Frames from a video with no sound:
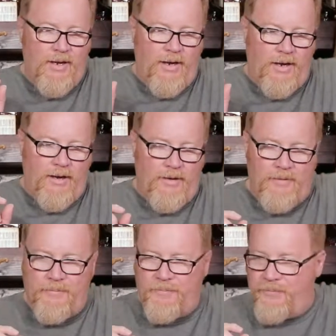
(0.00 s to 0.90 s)

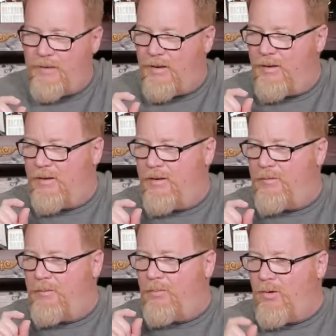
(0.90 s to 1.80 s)
um,
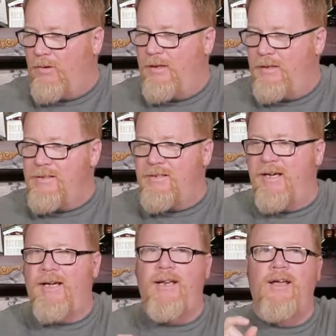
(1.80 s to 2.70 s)
but Marlene
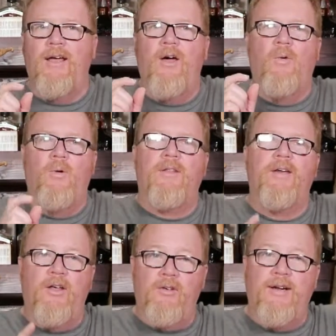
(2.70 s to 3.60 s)
said one of
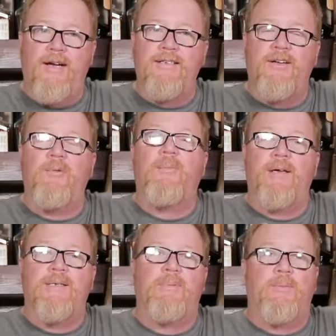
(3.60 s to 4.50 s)
the other guys there
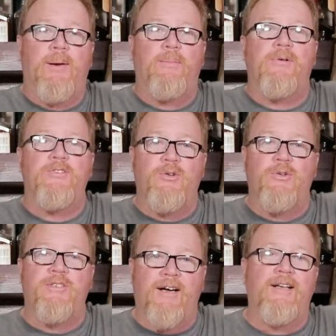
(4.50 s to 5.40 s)
picks up the pepper, so
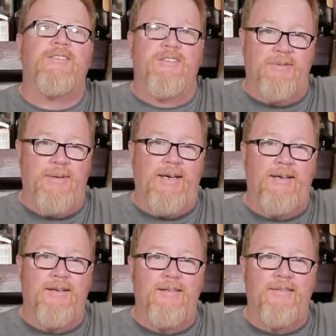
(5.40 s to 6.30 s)
it's not just me.
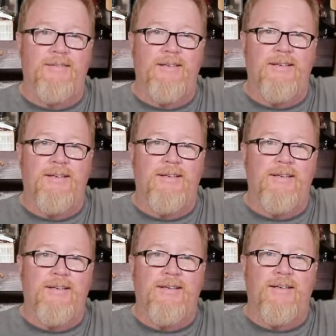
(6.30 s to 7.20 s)

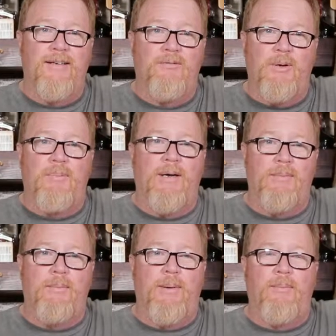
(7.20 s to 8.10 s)
We pick
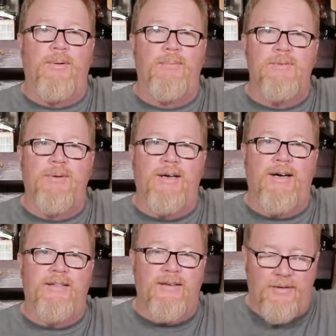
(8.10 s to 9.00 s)
up the pepper. It must be a
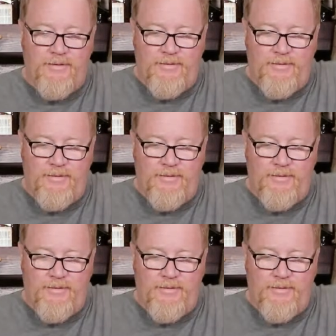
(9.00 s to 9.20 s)
guy thing.